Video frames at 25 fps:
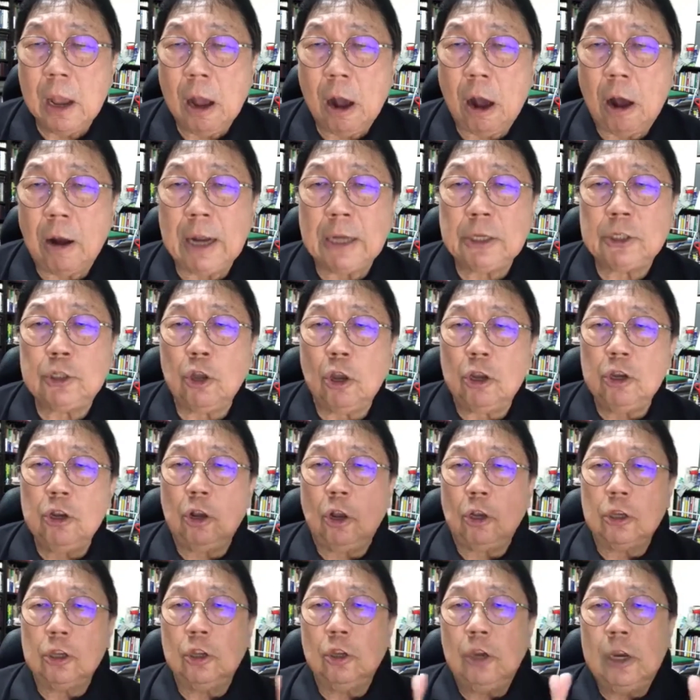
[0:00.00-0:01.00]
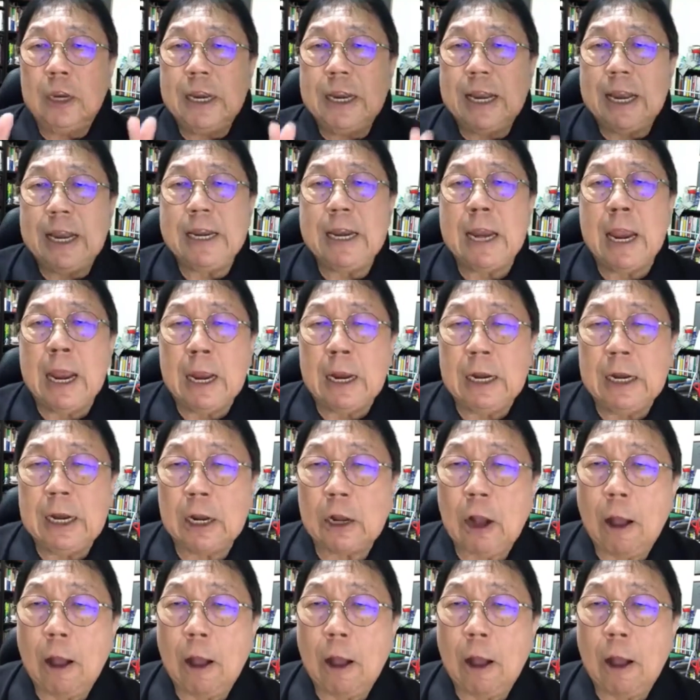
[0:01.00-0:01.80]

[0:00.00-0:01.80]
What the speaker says: All right, so you got to learn the